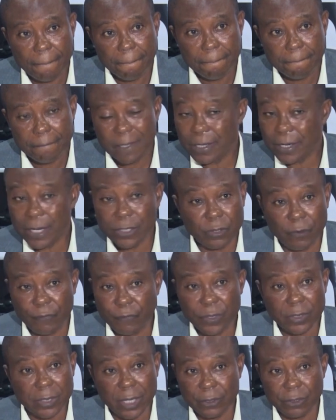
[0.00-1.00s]
the rest
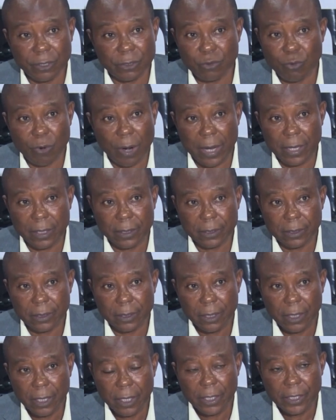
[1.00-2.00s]
of us are just quiet.
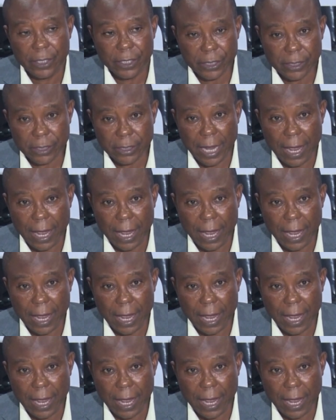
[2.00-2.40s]
Each